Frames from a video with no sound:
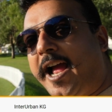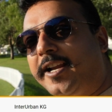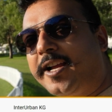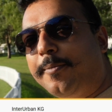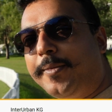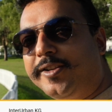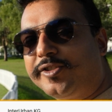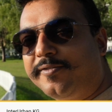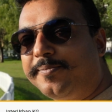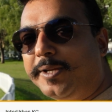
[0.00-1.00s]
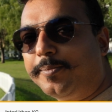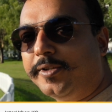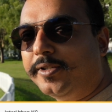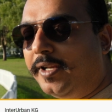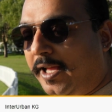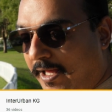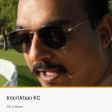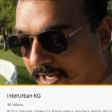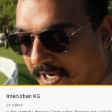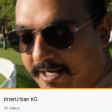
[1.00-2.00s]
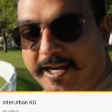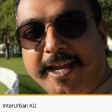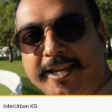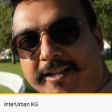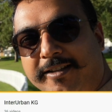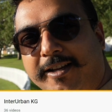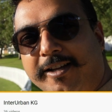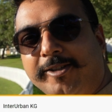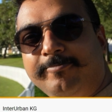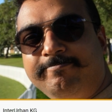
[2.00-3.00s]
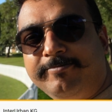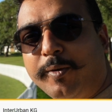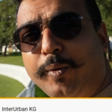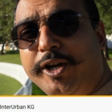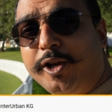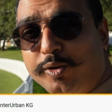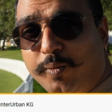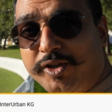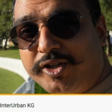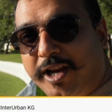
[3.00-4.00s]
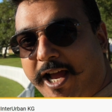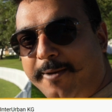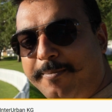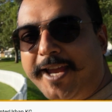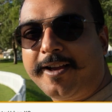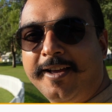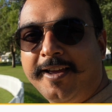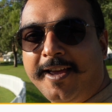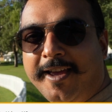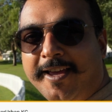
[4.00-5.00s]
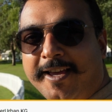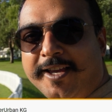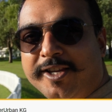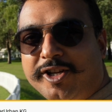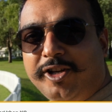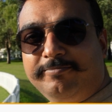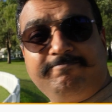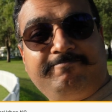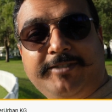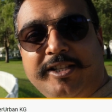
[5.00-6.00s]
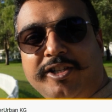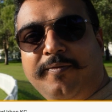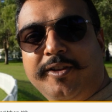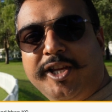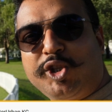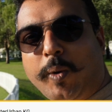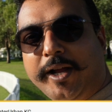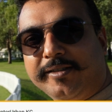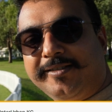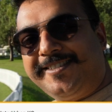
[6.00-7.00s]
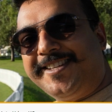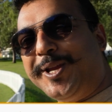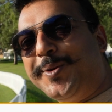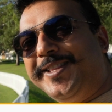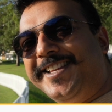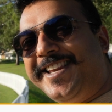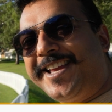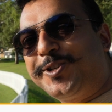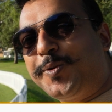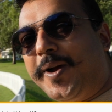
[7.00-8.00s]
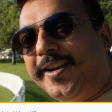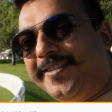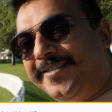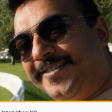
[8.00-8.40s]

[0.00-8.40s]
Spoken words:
and comments of people and liking the videos which I make. So that's it for this one. See you in the next one.